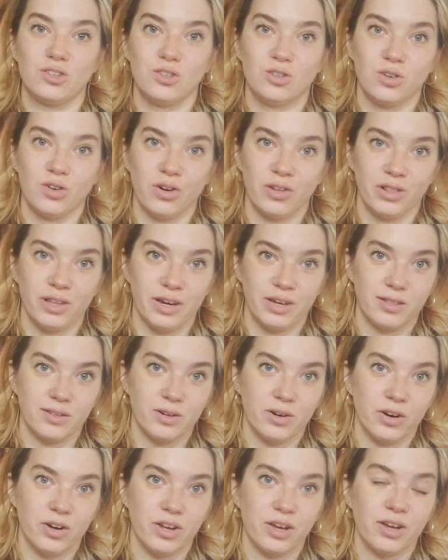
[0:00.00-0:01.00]
to online
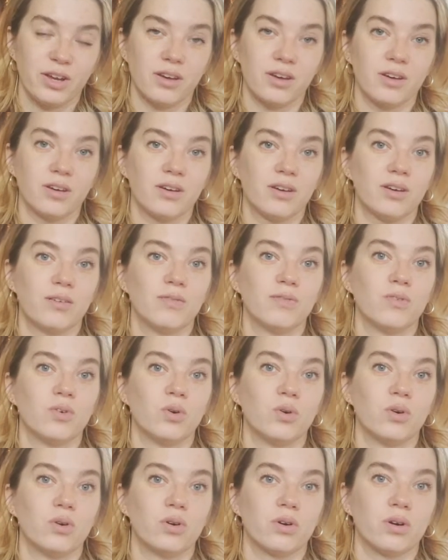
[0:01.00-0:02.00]
learning
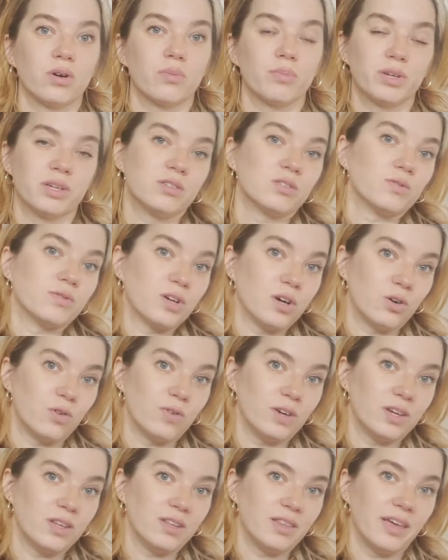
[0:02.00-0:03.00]
because of
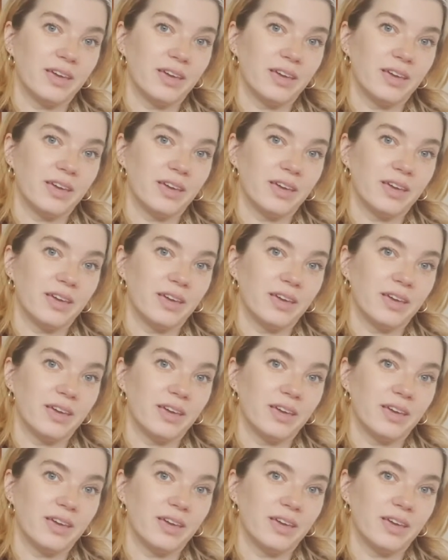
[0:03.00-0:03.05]
COVID.